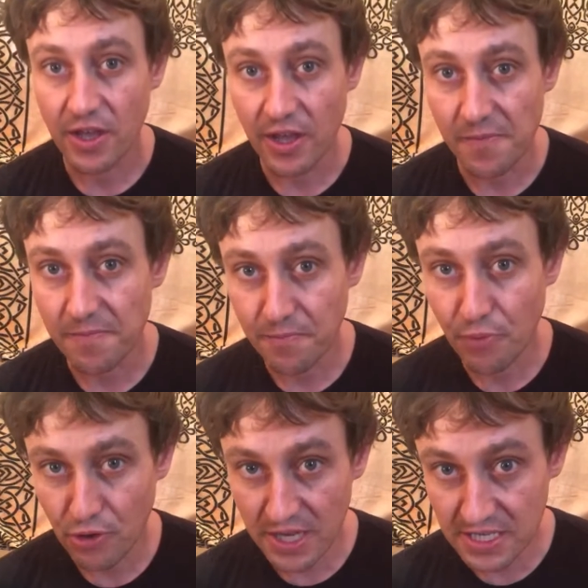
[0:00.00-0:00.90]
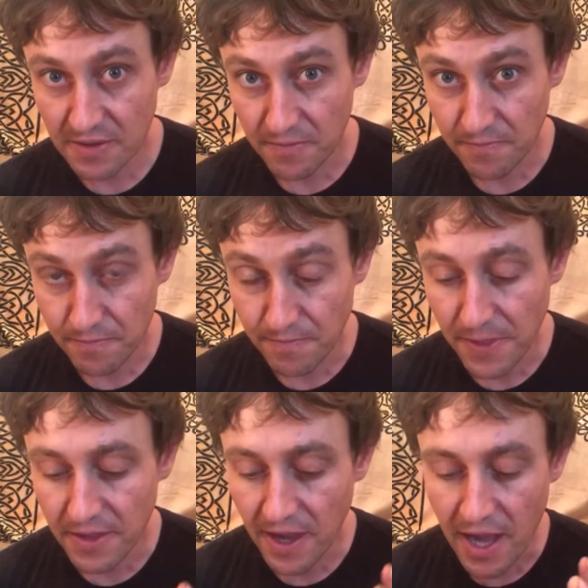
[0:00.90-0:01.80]
the police
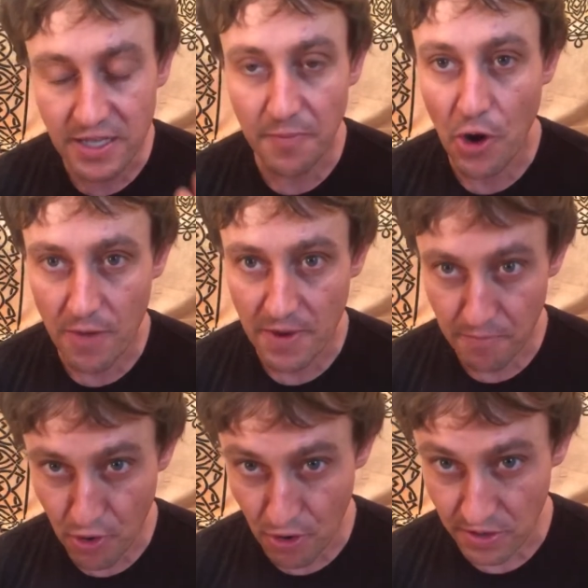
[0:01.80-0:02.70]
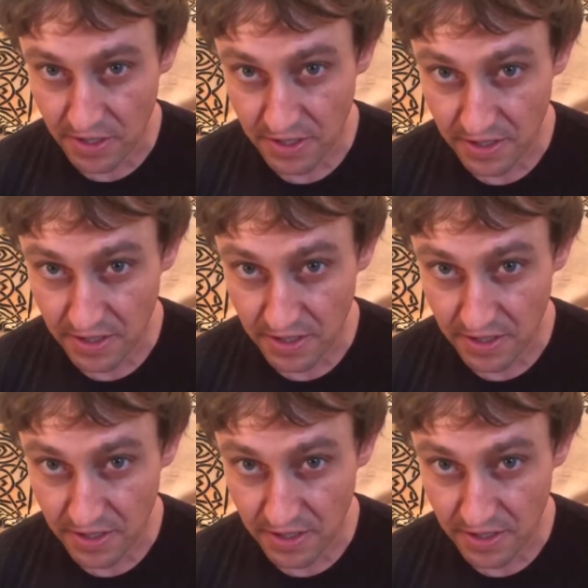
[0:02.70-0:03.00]
uh, department burned,